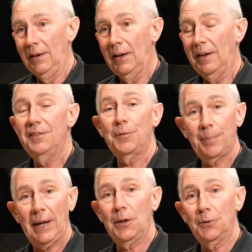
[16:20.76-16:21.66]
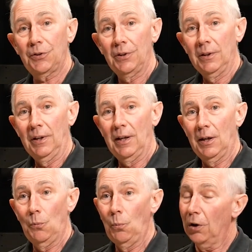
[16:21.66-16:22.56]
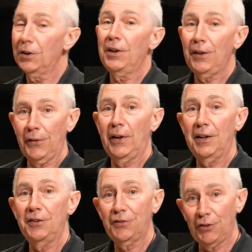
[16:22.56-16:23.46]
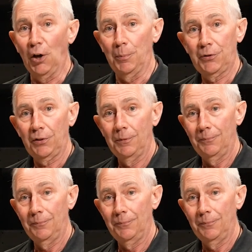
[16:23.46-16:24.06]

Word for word: uh, is about uh, one and a third stops.